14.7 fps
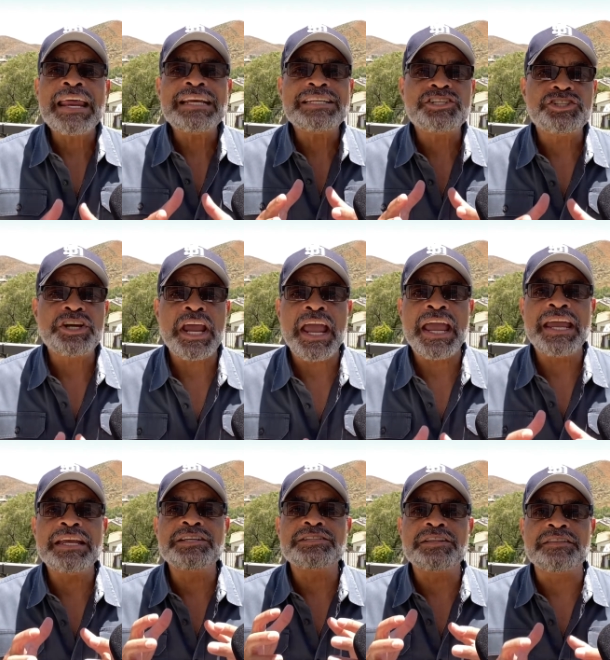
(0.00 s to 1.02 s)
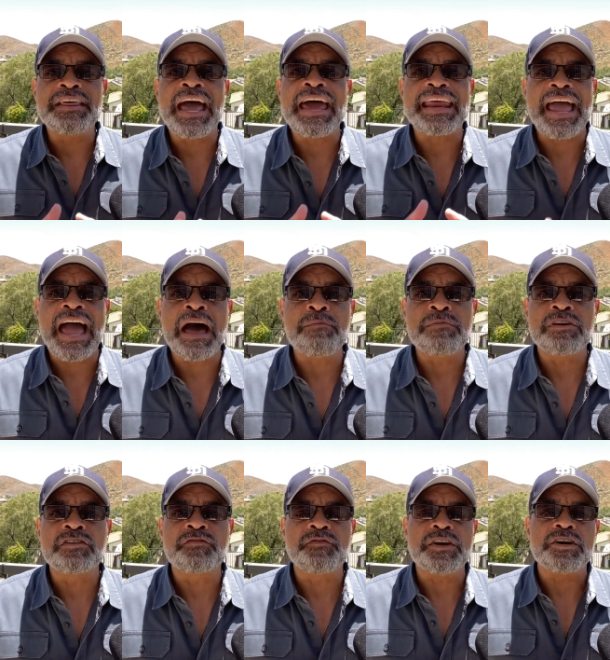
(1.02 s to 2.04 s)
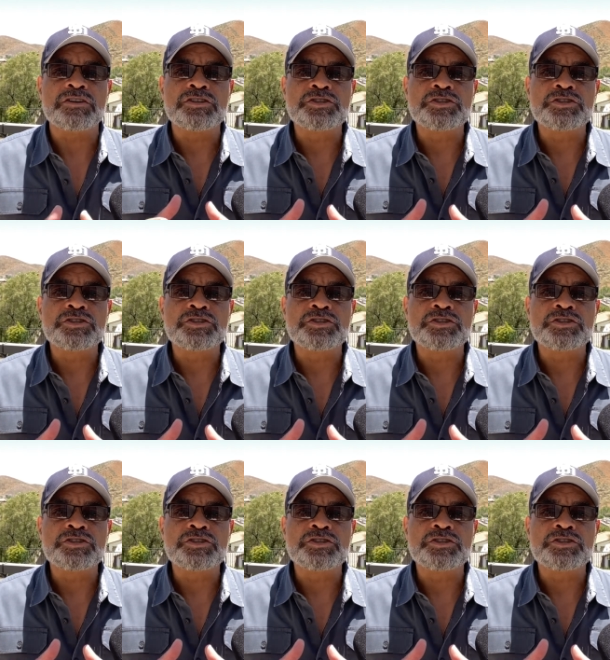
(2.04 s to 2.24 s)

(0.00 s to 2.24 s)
to change that atmosphere.